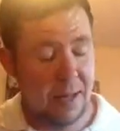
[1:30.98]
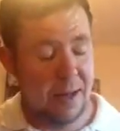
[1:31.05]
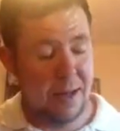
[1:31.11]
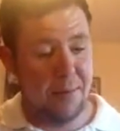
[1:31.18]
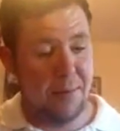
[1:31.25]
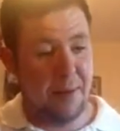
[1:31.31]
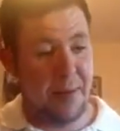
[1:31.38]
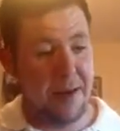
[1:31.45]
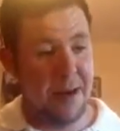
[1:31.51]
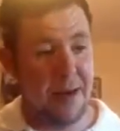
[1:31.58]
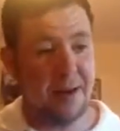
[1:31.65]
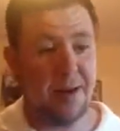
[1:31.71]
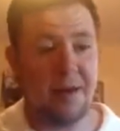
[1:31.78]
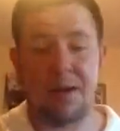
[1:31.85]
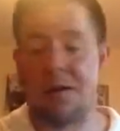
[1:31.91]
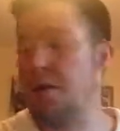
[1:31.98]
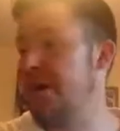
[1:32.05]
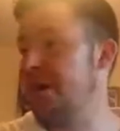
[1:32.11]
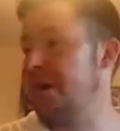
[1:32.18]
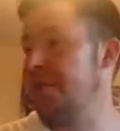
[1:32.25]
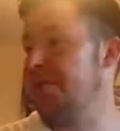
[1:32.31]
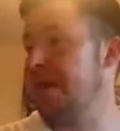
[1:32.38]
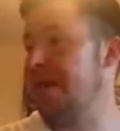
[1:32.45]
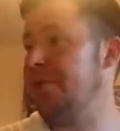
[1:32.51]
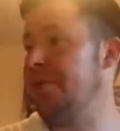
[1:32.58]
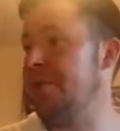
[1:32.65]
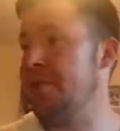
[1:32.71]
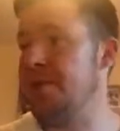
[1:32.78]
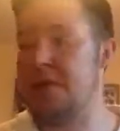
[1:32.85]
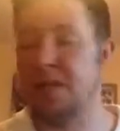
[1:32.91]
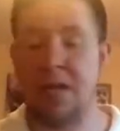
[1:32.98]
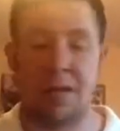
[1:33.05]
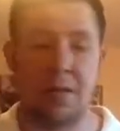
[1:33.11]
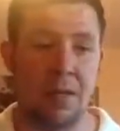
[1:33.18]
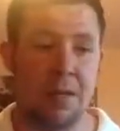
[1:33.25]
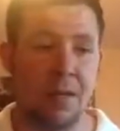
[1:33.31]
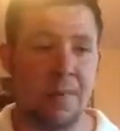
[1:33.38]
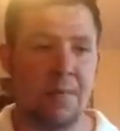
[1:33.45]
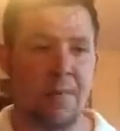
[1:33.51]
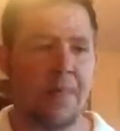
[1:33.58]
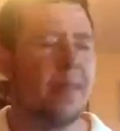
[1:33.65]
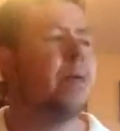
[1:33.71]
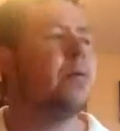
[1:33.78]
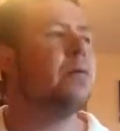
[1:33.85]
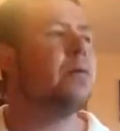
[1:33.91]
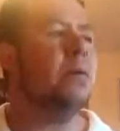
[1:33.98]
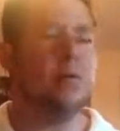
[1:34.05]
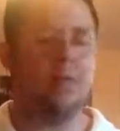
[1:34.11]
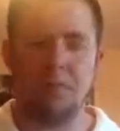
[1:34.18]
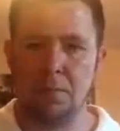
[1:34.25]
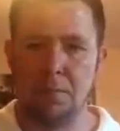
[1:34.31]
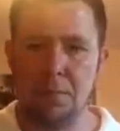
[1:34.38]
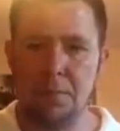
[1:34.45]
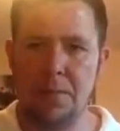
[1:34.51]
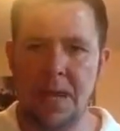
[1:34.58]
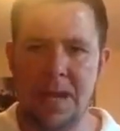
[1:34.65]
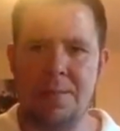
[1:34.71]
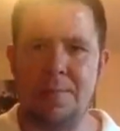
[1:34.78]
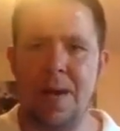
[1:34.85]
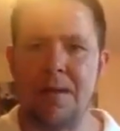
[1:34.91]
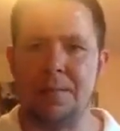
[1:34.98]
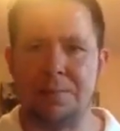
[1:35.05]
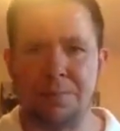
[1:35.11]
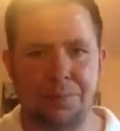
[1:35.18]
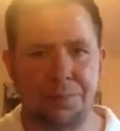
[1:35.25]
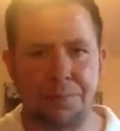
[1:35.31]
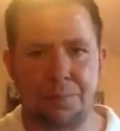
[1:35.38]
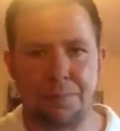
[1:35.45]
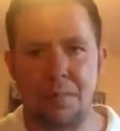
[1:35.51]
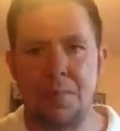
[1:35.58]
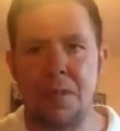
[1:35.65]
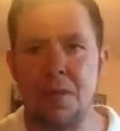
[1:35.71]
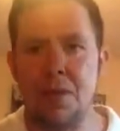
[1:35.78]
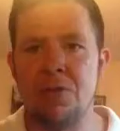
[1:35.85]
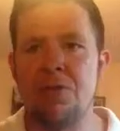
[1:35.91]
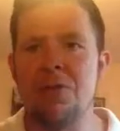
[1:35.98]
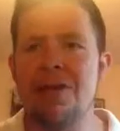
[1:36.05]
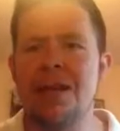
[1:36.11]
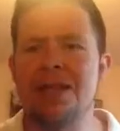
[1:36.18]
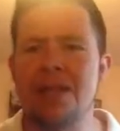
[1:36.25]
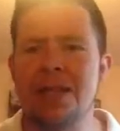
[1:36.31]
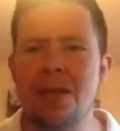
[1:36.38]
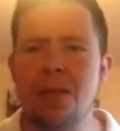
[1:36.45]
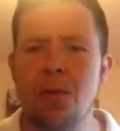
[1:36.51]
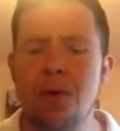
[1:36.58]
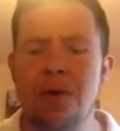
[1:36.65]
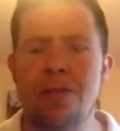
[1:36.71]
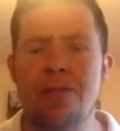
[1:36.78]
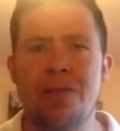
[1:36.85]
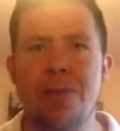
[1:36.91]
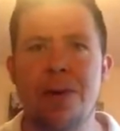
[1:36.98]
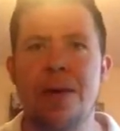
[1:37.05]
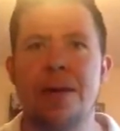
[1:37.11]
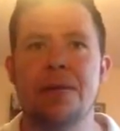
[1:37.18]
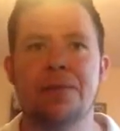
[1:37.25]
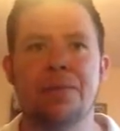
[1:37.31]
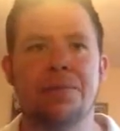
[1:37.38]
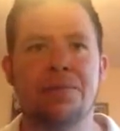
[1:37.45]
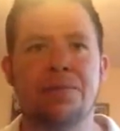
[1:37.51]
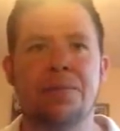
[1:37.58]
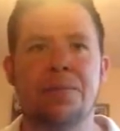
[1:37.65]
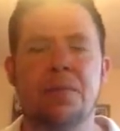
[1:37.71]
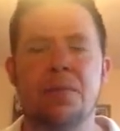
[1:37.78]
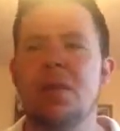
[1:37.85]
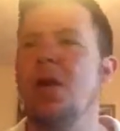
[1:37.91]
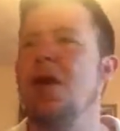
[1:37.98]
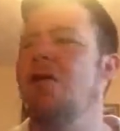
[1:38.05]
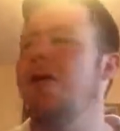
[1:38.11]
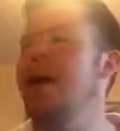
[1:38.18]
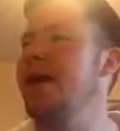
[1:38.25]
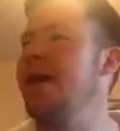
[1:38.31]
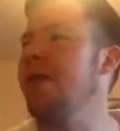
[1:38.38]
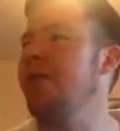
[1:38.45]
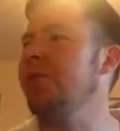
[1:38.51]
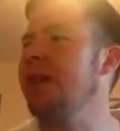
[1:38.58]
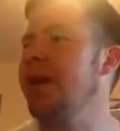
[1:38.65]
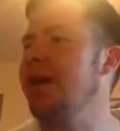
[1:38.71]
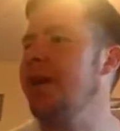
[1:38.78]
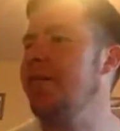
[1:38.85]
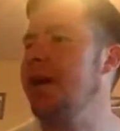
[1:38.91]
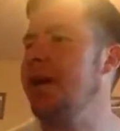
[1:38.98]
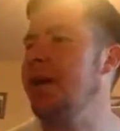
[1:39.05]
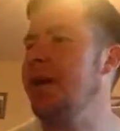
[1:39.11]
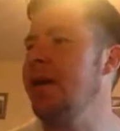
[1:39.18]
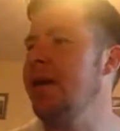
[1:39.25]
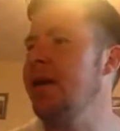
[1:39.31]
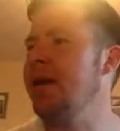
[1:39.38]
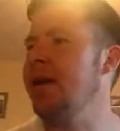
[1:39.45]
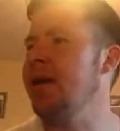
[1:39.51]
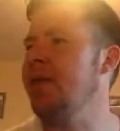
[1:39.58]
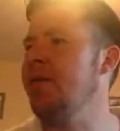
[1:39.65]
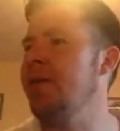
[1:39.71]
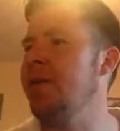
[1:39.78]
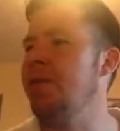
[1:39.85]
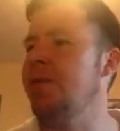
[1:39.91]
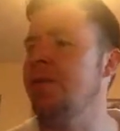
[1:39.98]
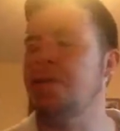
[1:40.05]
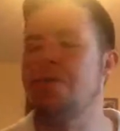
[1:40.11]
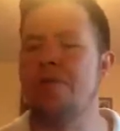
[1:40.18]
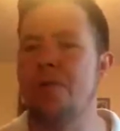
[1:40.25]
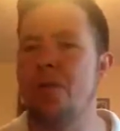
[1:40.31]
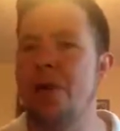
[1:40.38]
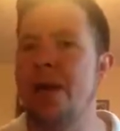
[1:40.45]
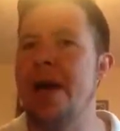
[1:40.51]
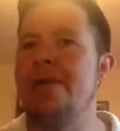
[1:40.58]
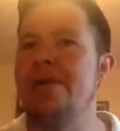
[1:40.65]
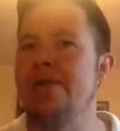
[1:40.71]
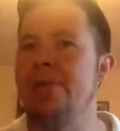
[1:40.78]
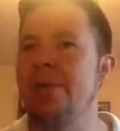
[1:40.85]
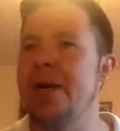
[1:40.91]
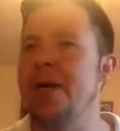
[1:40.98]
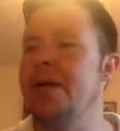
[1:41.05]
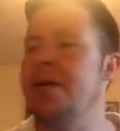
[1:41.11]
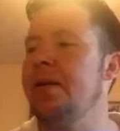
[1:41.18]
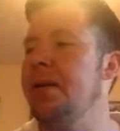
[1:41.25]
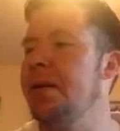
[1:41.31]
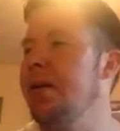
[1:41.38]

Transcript: And then a guy comes up to you and says, "Hey, mate, do you fancy come working for me?" "Oh, yeah, what's that then, mate?" "Well, 40 hours a week.